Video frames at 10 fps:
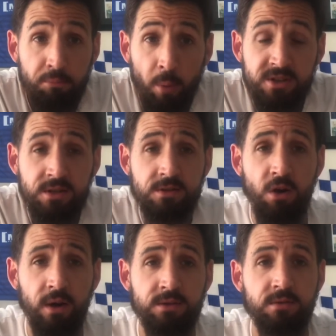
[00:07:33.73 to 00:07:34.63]
promising
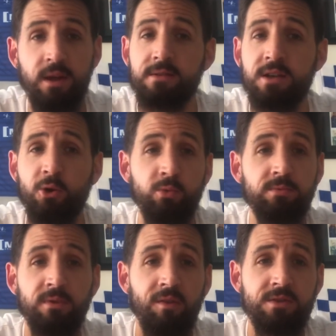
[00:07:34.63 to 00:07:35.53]
signs until
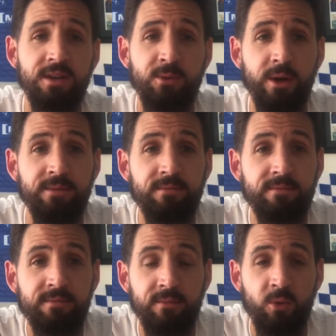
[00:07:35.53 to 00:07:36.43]
obviously we
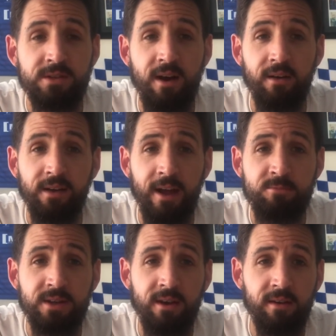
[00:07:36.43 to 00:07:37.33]
start the
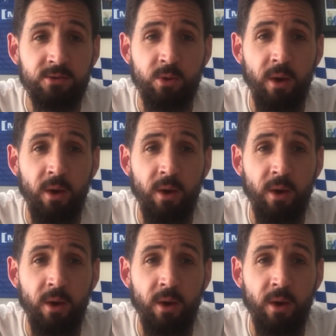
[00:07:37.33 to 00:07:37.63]
games in earnest.